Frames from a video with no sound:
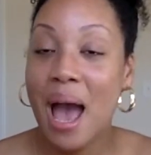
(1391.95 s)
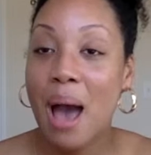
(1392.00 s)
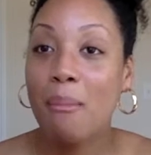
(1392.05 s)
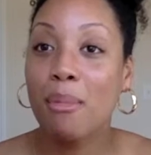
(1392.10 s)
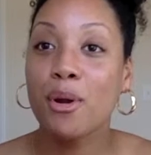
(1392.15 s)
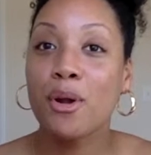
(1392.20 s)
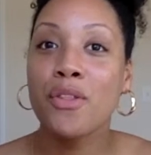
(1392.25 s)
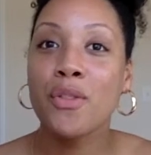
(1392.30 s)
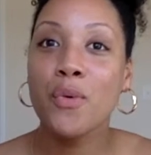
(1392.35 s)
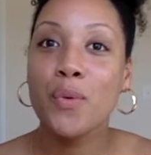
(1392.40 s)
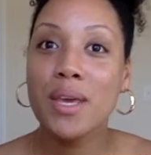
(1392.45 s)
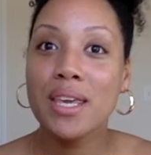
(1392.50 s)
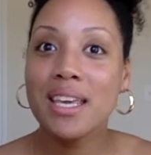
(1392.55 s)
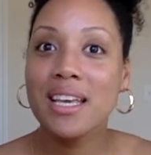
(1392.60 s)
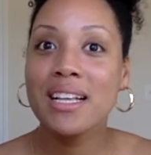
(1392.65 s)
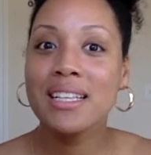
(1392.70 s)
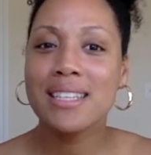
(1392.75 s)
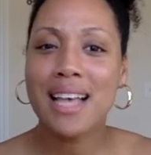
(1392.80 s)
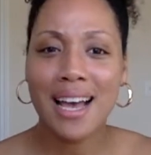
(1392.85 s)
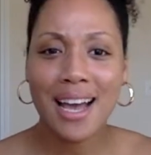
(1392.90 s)
But on the
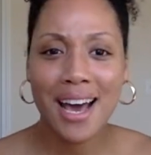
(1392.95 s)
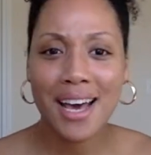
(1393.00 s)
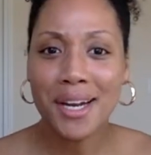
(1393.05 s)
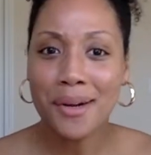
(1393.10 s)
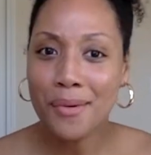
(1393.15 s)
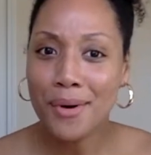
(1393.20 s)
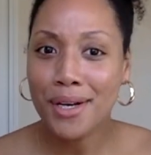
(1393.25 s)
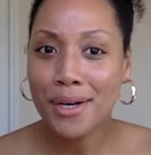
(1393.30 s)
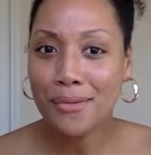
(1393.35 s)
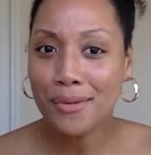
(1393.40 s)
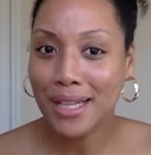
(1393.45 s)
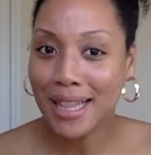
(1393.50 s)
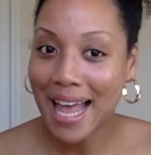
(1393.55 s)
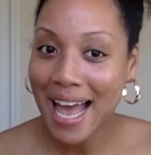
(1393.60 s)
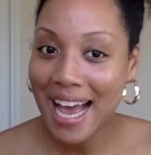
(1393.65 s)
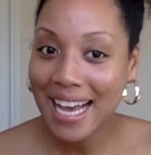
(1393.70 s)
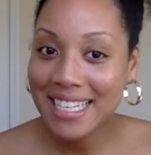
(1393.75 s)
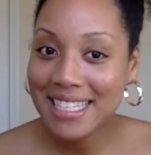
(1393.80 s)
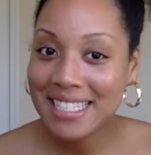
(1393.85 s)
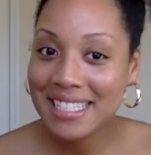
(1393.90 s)
weekends, I kind of want to
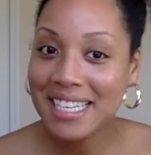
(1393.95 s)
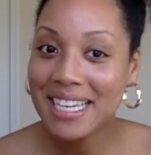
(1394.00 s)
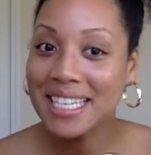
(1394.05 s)
relax